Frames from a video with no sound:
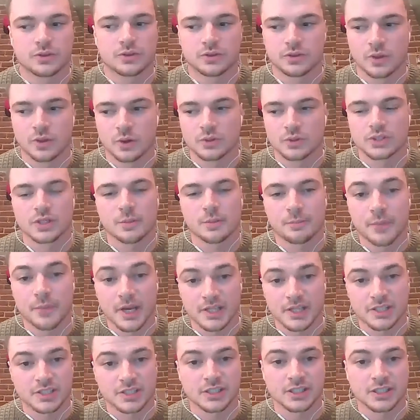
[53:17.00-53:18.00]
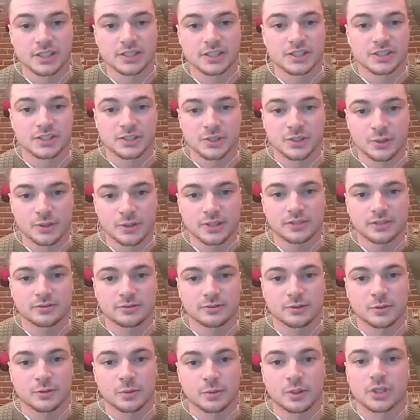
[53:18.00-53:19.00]
those are the best years to do it
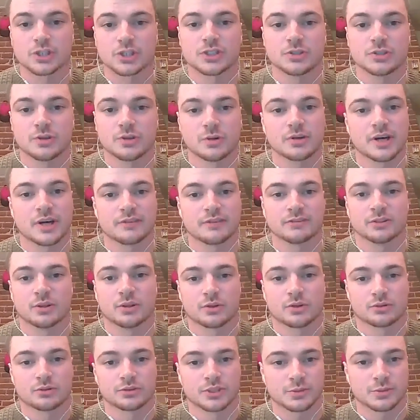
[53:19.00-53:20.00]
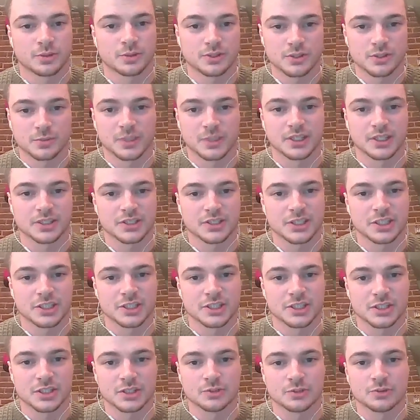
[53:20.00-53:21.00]
because you don't have a lot of
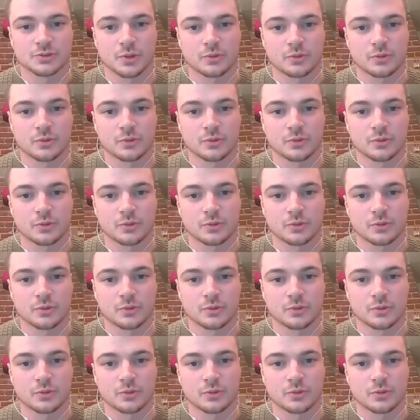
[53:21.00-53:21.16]
responsibilities.